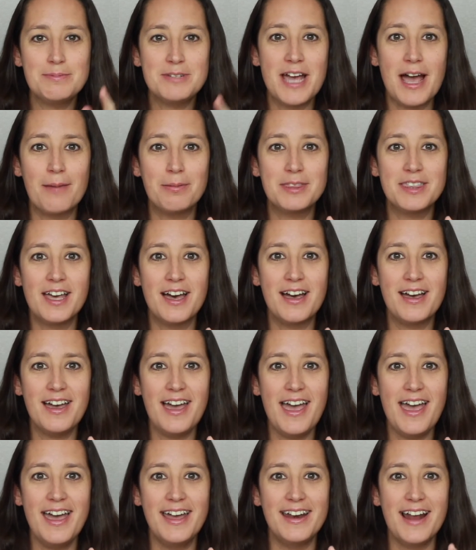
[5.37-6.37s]
Tabitha,
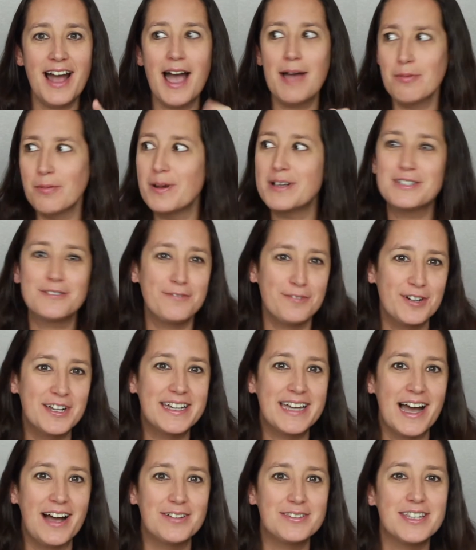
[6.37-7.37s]
and I'm about to
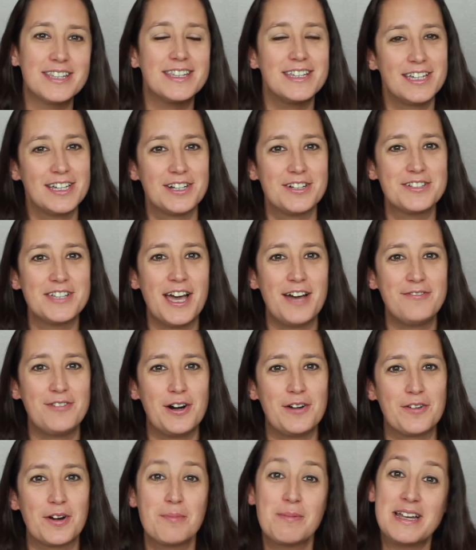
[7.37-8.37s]
freak out that the year's half
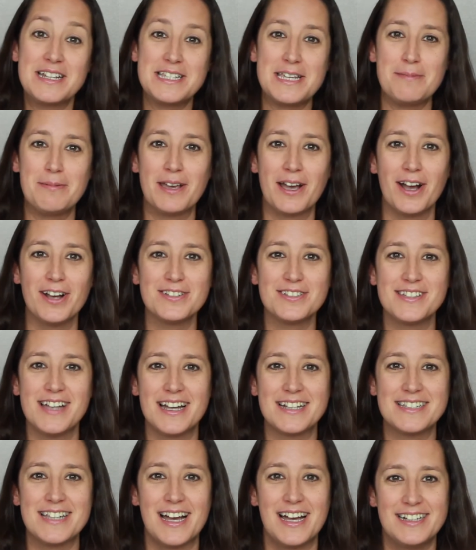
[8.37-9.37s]
over and my TBR is
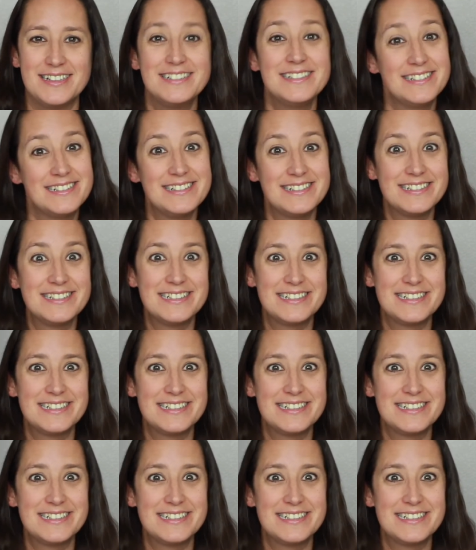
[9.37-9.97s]
not done.